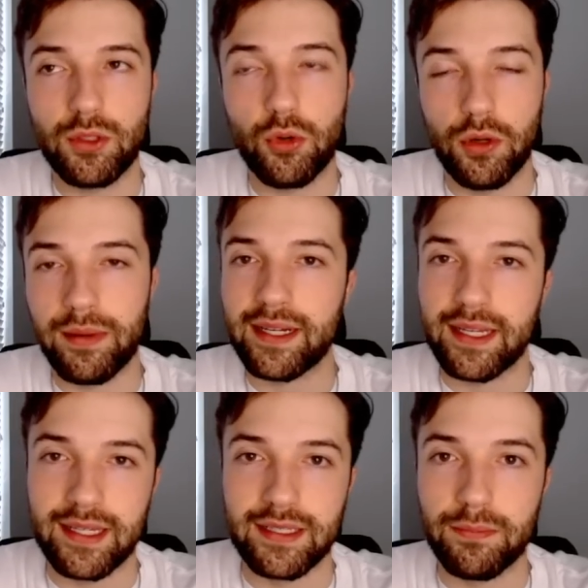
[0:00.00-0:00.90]

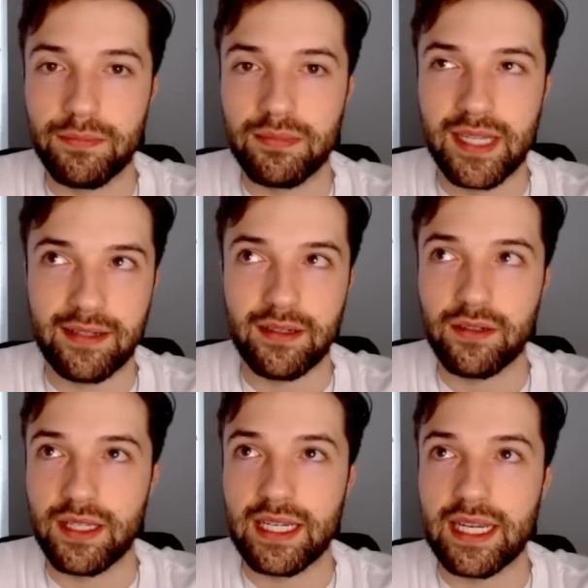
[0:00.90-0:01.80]
quarterback is
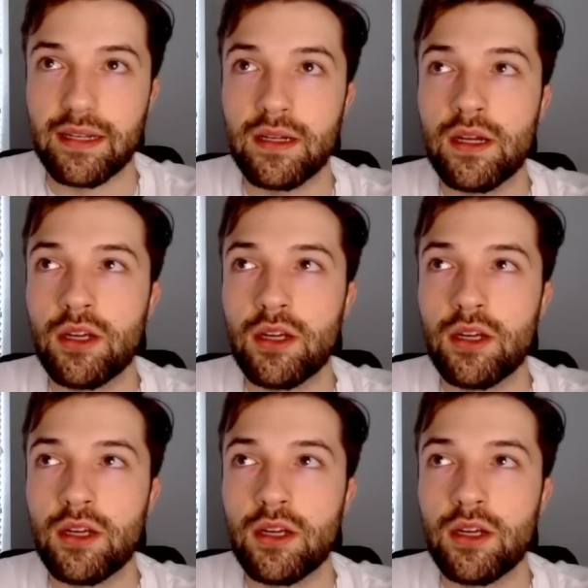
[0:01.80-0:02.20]
technically a need.